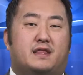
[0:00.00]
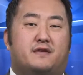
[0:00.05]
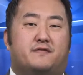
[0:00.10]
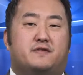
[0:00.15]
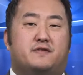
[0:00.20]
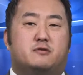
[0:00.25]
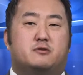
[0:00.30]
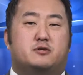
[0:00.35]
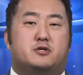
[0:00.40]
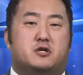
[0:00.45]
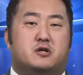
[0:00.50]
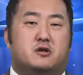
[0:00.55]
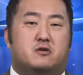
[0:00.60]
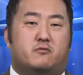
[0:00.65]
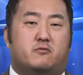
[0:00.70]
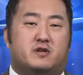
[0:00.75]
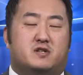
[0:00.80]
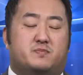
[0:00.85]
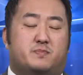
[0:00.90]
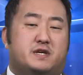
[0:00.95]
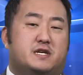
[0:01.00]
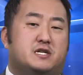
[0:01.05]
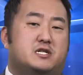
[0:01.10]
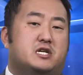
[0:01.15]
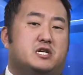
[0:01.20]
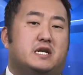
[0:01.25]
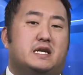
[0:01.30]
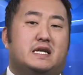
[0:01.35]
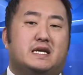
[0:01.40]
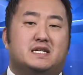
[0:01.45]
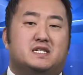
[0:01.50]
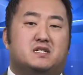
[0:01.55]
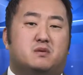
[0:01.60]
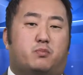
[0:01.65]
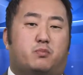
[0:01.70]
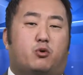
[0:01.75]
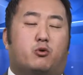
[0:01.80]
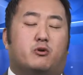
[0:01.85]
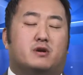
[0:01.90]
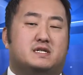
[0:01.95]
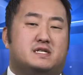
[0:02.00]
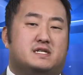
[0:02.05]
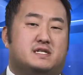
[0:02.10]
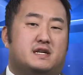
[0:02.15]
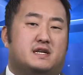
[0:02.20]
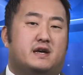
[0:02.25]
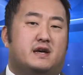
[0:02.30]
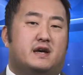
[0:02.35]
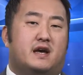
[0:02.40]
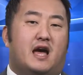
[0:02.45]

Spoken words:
in the future, which PG&E supports.